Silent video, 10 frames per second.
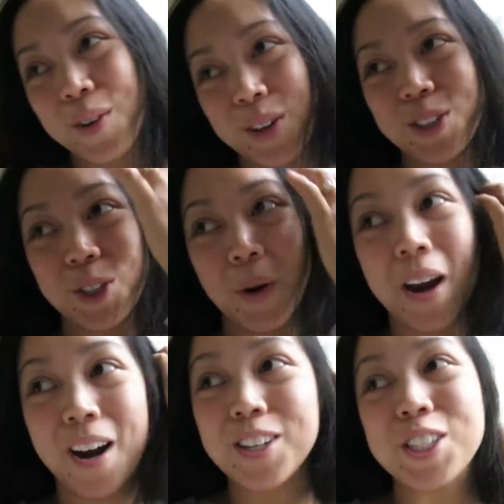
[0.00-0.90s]
with her short
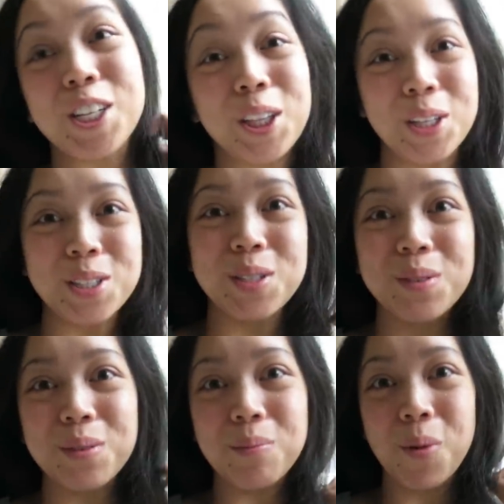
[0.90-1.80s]
hair, she looks
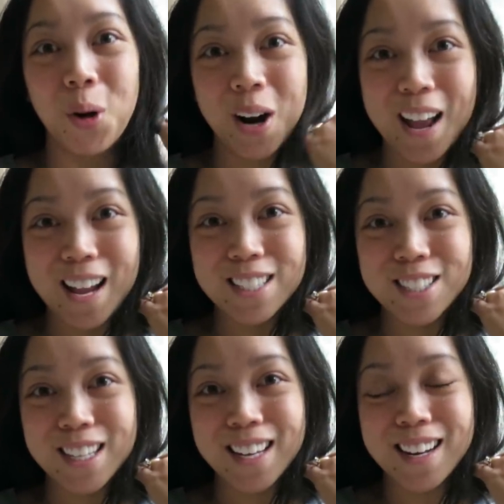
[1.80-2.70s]
more
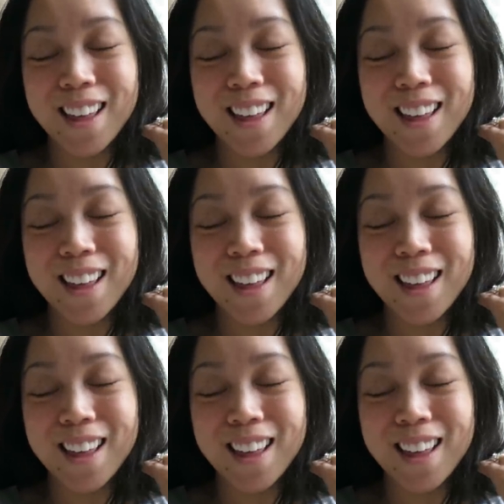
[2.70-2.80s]
Asian.